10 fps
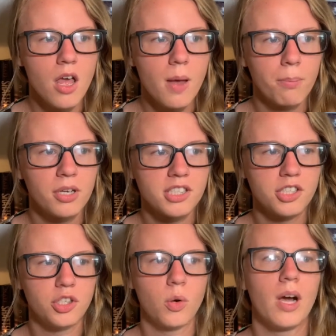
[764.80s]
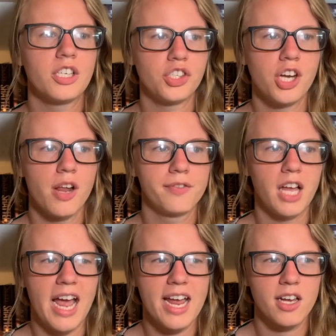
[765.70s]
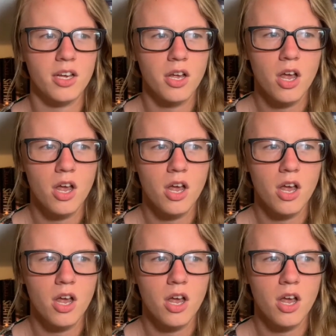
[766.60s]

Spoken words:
puts into question of like,